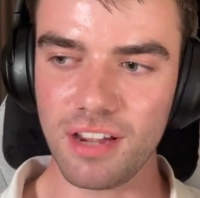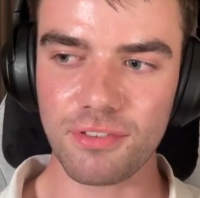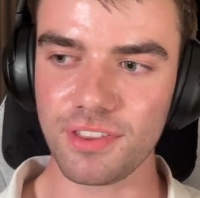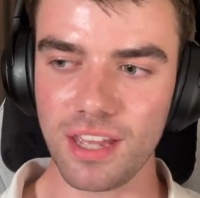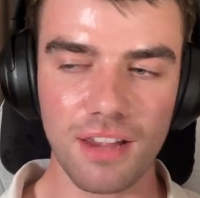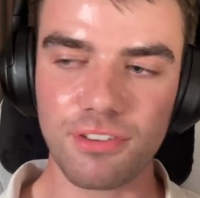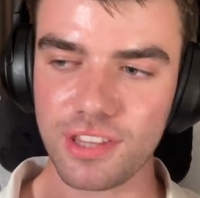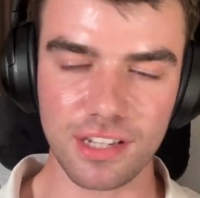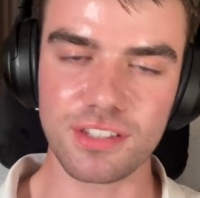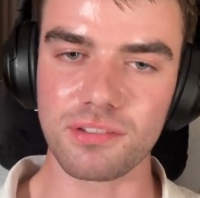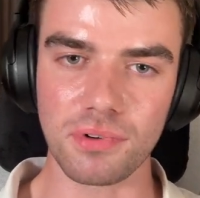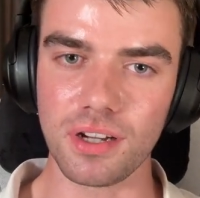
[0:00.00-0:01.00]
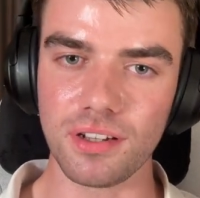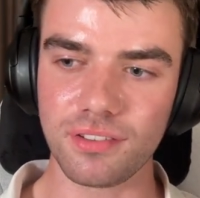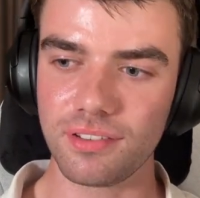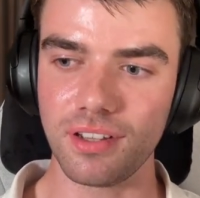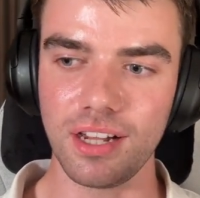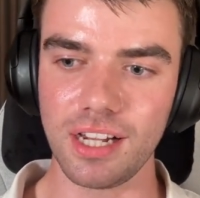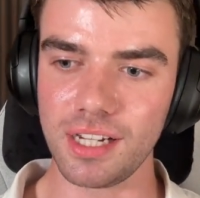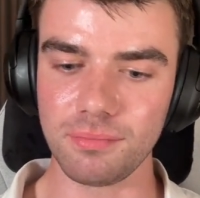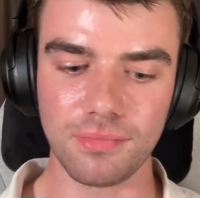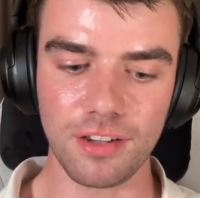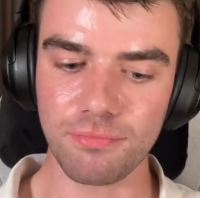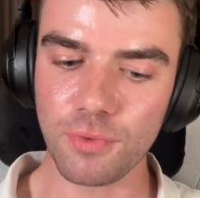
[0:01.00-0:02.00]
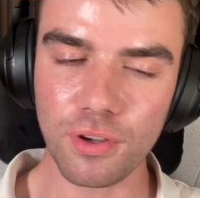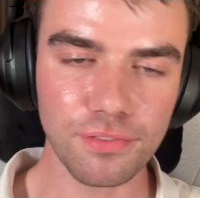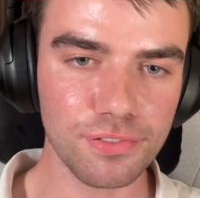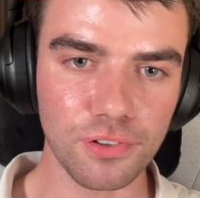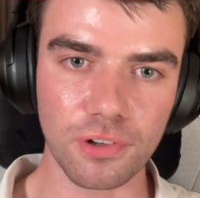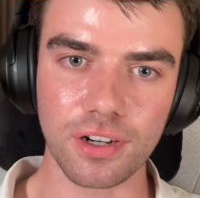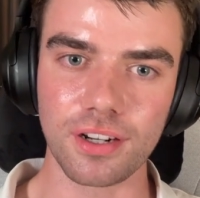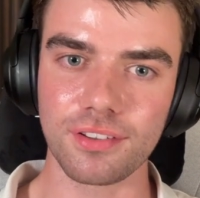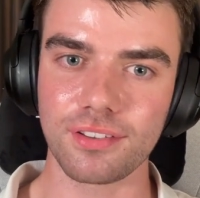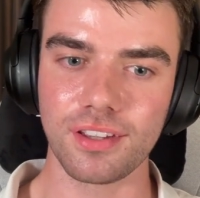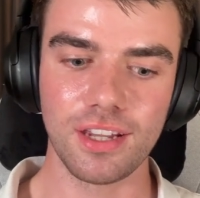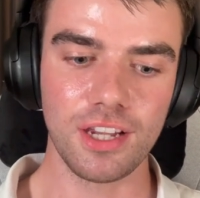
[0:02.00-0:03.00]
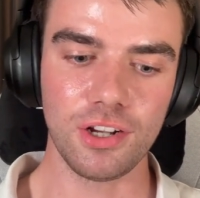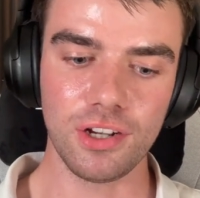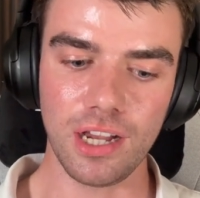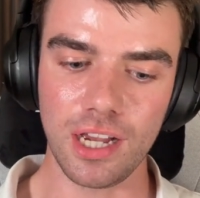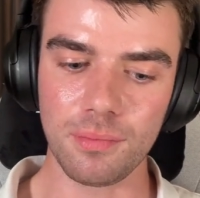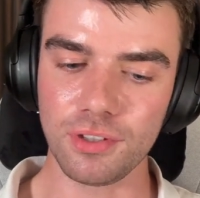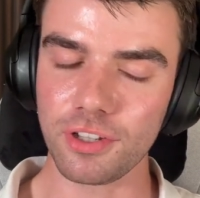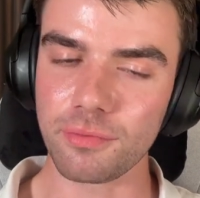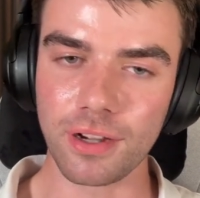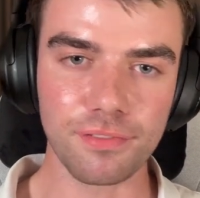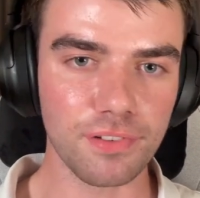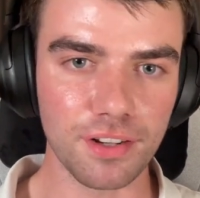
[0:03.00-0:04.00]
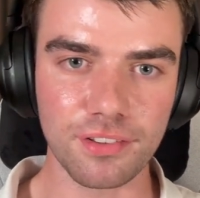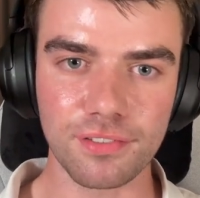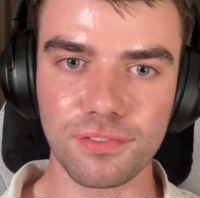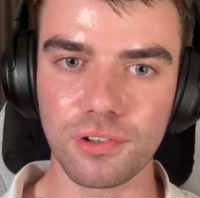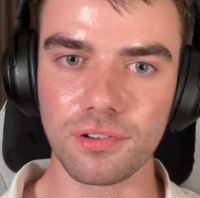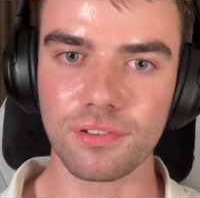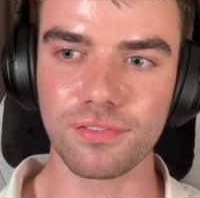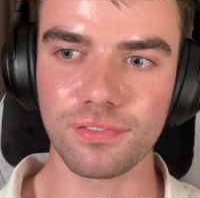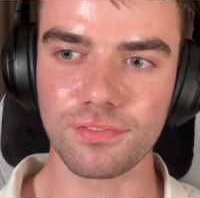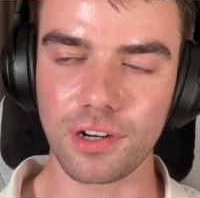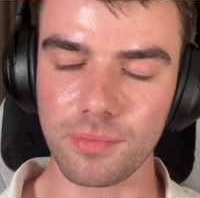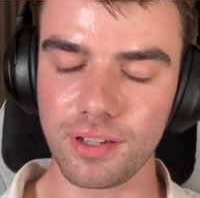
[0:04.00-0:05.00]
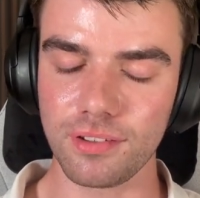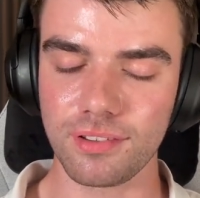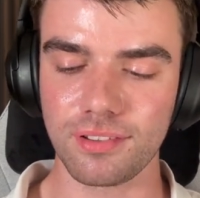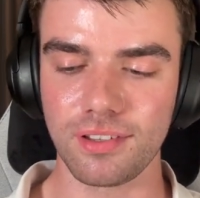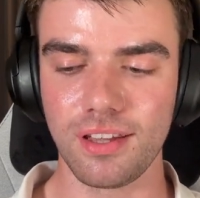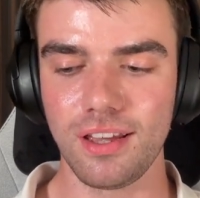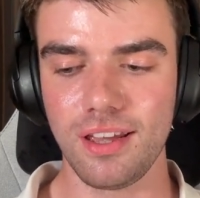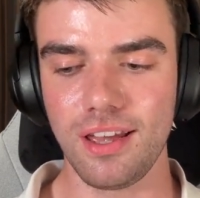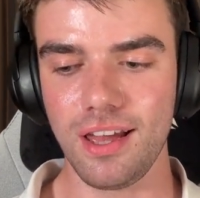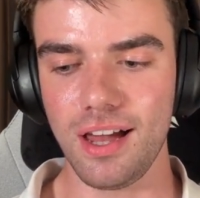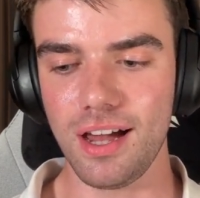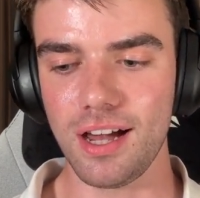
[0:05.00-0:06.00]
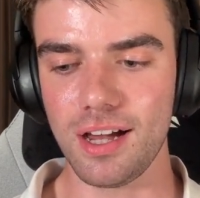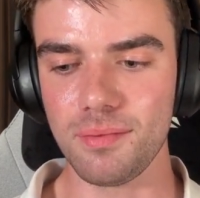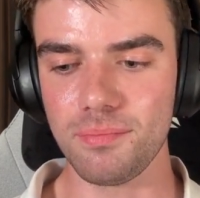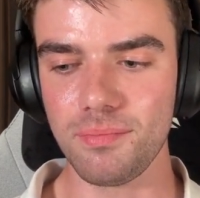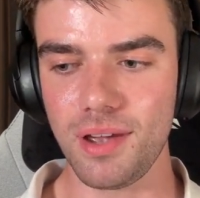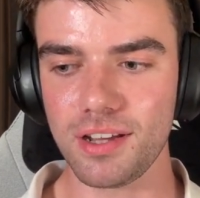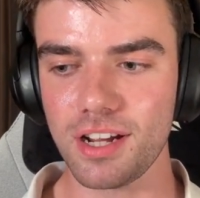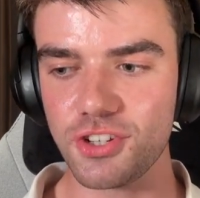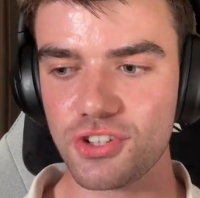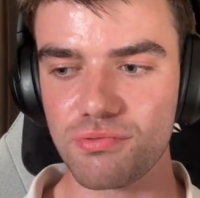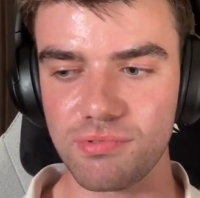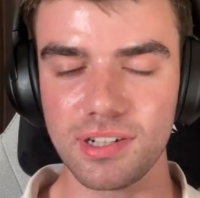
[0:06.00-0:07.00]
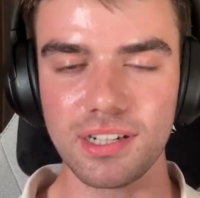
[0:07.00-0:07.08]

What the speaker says: everything is the word. I've moved for it. A lot of my friends are from it. And I just